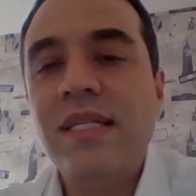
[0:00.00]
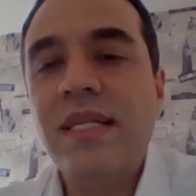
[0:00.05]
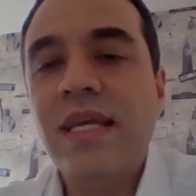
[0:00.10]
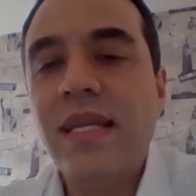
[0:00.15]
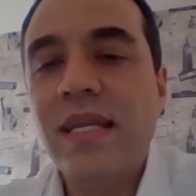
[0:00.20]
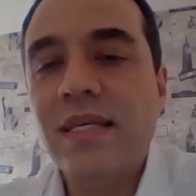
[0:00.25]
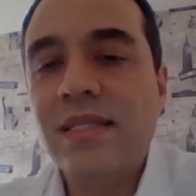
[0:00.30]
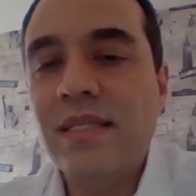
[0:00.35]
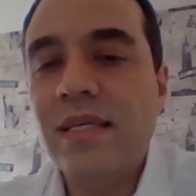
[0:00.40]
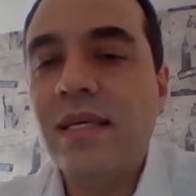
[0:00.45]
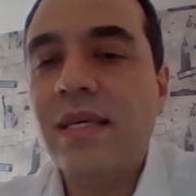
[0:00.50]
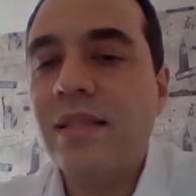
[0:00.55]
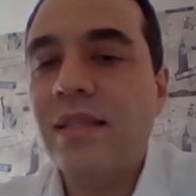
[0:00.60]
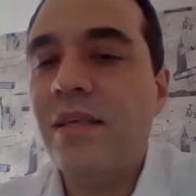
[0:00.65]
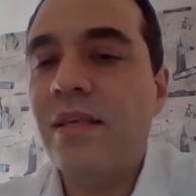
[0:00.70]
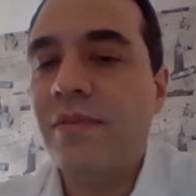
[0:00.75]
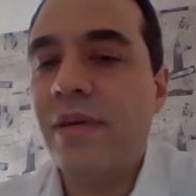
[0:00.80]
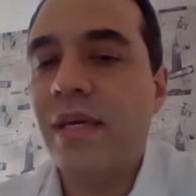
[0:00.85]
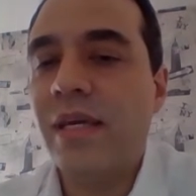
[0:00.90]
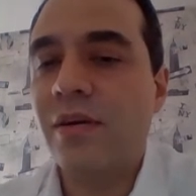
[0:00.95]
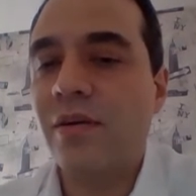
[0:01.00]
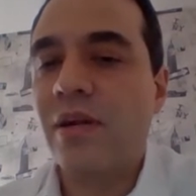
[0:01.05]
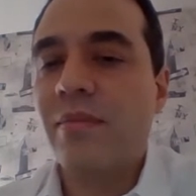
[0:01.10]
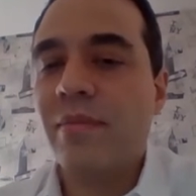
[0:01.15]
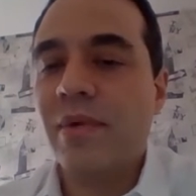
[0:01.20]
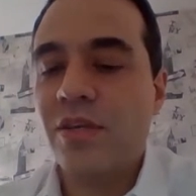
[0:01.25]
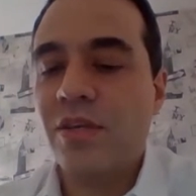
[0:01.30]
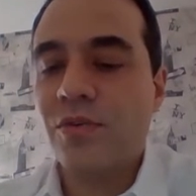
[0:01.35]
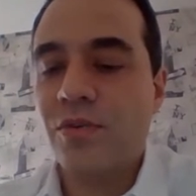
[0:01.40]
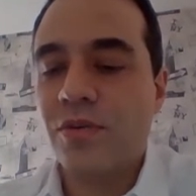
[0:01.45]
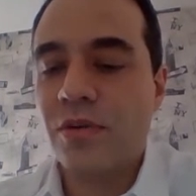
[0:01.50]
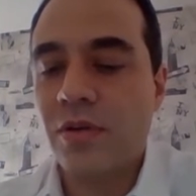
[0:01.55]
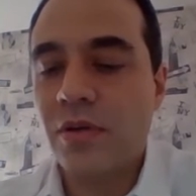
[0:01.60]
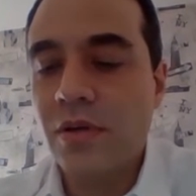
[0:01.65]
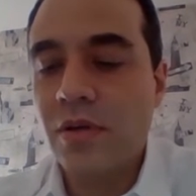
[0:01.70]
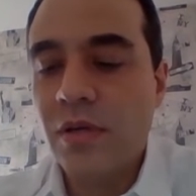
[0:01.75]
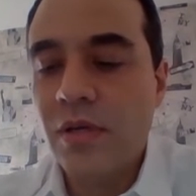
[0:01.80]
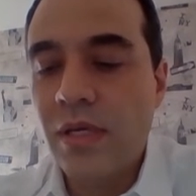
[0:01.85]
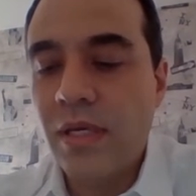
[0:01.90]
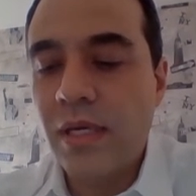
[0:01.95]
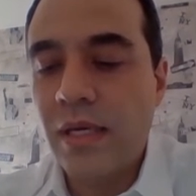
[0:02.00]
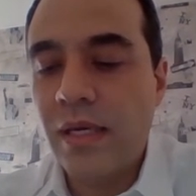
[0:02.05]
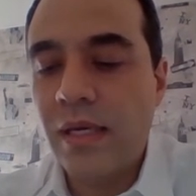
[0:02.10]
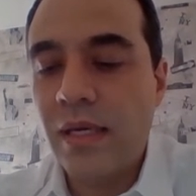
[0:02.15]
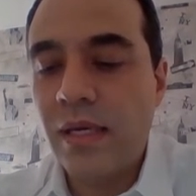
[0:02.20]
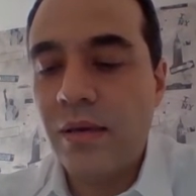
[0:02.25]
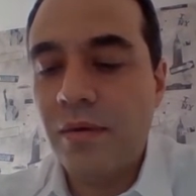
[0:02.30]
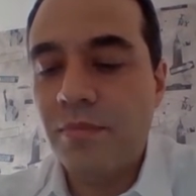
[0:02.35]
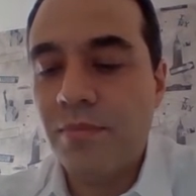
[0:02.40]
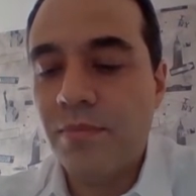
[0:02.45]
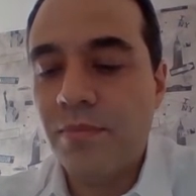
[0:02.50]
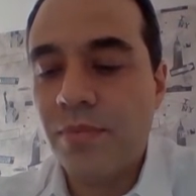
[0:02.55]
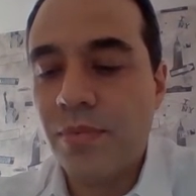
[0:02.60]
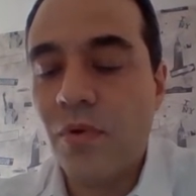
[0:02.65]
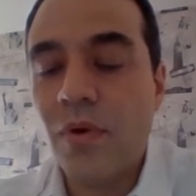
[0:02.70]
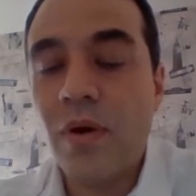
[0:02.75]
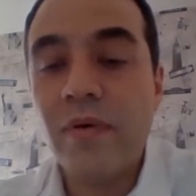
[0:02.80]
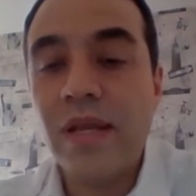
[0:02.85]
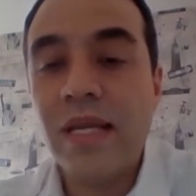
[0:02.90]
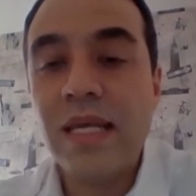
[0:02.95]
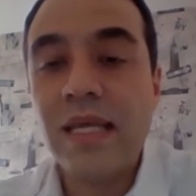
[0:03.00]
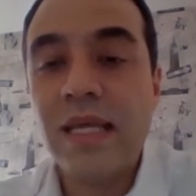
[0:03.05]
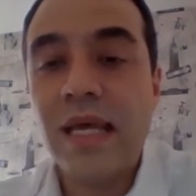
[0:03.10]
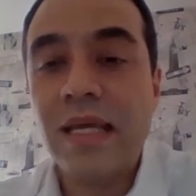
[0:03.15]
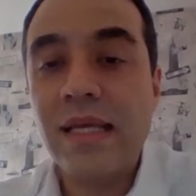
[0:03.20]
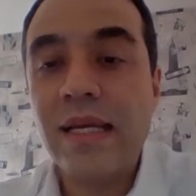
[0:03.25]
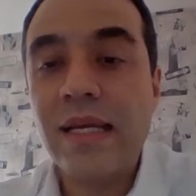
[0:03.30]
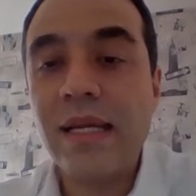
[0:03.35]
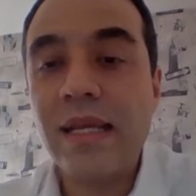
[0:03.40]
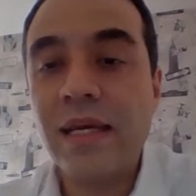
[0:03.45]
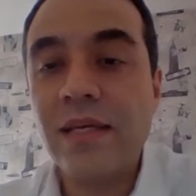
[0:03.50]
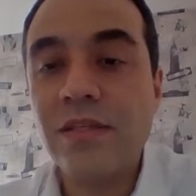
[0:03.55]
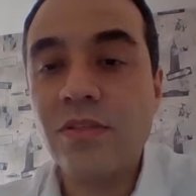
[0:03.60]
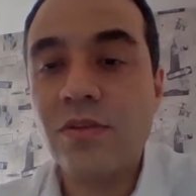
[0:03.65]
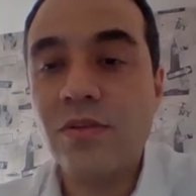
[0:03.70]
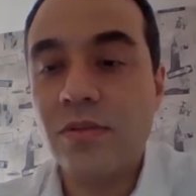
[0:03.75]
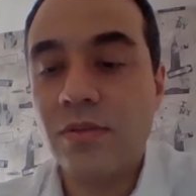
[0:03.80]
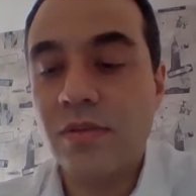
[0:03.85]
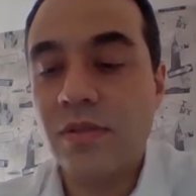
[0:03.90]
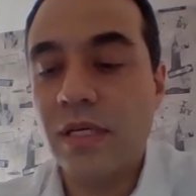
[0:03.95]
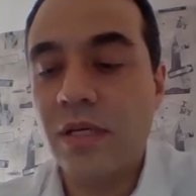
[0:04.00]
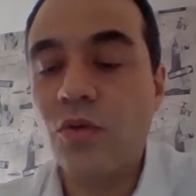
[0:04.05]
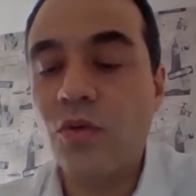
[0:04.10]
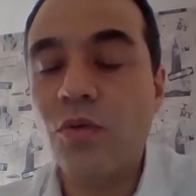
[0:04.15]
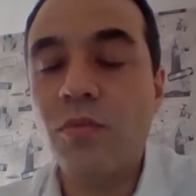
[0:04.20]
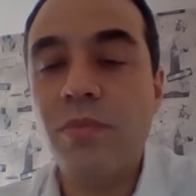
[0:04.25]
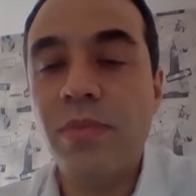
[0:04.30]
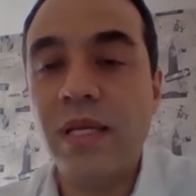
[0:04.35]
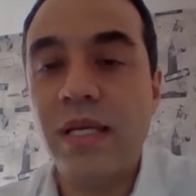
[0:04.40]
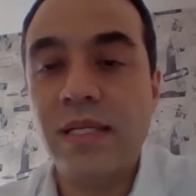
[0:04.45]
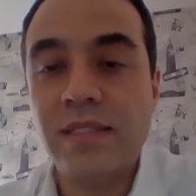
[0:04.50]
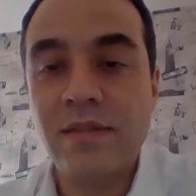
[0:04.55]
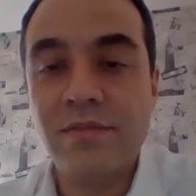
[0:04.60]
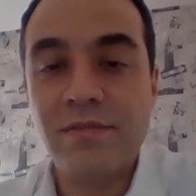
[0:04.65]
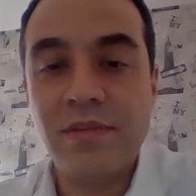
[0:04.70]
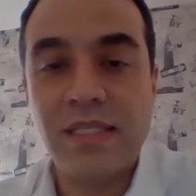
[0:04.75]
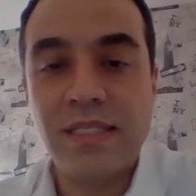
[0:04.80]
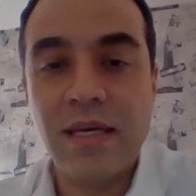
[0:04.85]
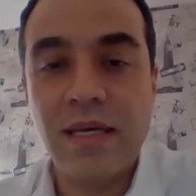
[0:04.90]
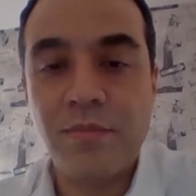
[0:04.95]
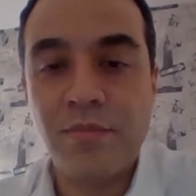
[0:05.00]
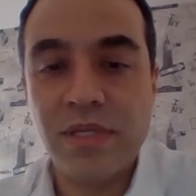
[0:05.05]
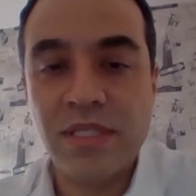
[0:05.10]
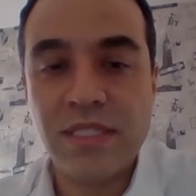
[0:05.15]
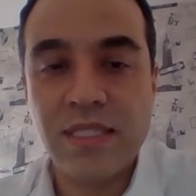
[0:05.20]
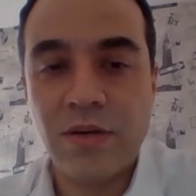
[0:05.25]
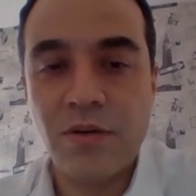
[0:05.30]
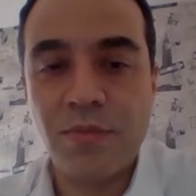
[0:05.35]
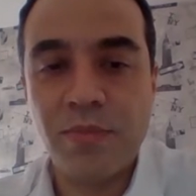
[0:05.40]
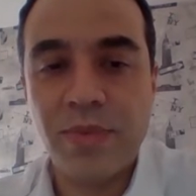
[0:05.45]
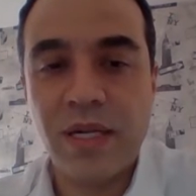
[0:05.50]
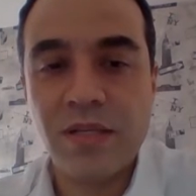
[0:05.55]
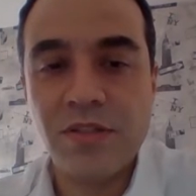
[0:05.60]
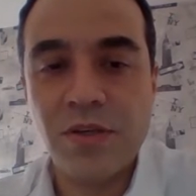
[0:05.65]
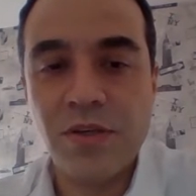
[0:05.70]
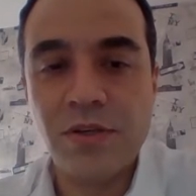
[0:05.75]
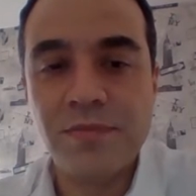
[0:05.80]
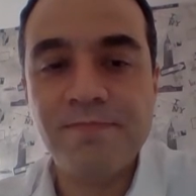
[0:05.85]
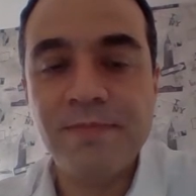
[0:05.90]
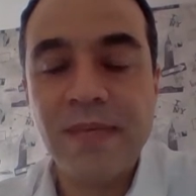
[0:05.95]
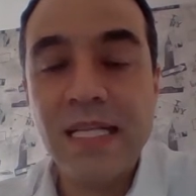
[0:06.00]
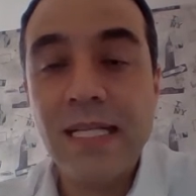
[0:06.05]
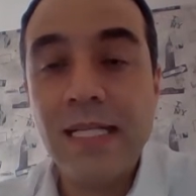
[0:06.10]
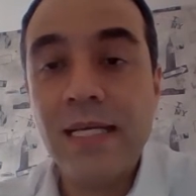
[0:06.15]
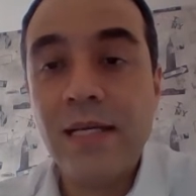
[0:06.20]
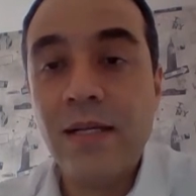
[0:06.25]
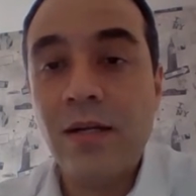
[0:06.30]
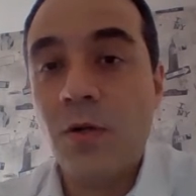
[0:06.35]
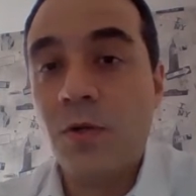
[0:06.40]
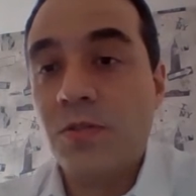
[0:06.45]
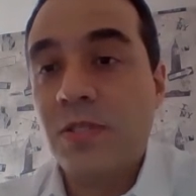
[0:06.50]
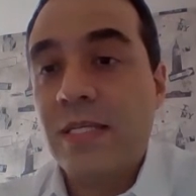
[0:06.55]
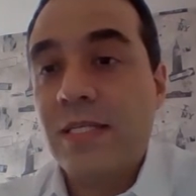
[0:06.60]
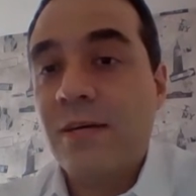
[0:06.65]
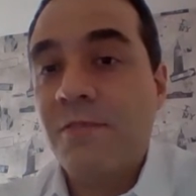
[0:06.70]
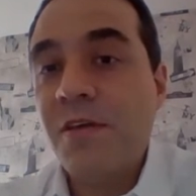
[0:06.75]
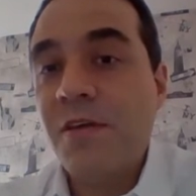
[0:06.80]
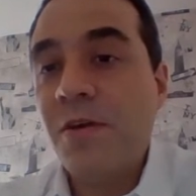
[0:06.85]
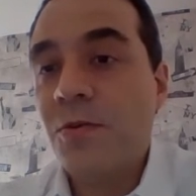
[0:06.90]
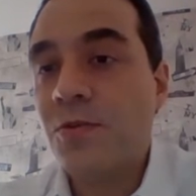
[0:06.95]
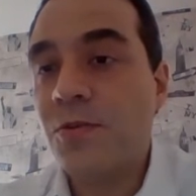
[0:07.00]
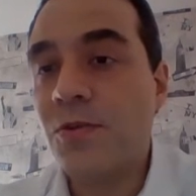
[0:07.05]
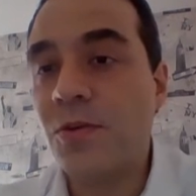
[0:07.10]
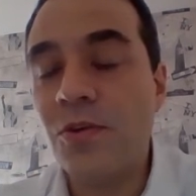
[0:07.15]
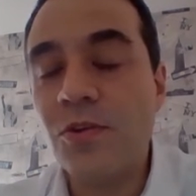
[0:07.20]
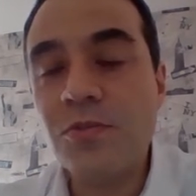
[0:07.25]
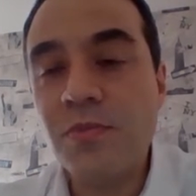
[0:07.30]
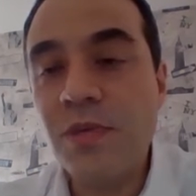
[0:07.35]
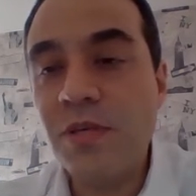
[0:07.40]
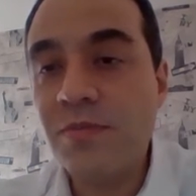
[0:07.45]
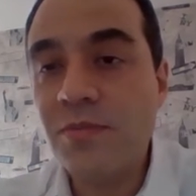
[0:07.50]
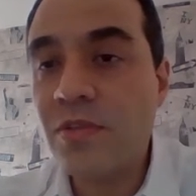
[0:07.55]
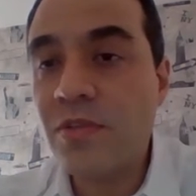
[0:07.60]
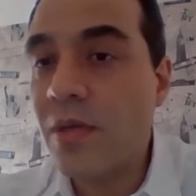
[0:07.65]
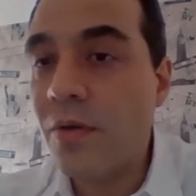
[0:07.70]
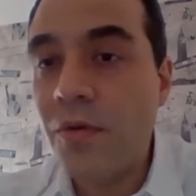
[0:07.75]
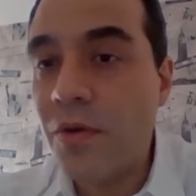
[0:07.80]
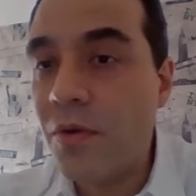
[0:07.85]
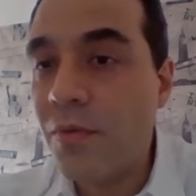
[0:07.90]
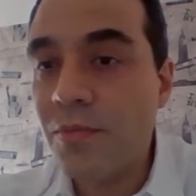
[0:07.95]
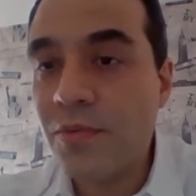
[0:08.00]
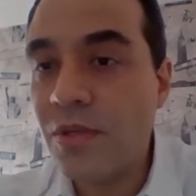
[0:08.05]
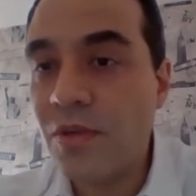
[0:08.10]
So it took 18 months more, and for the short lines that are under construction,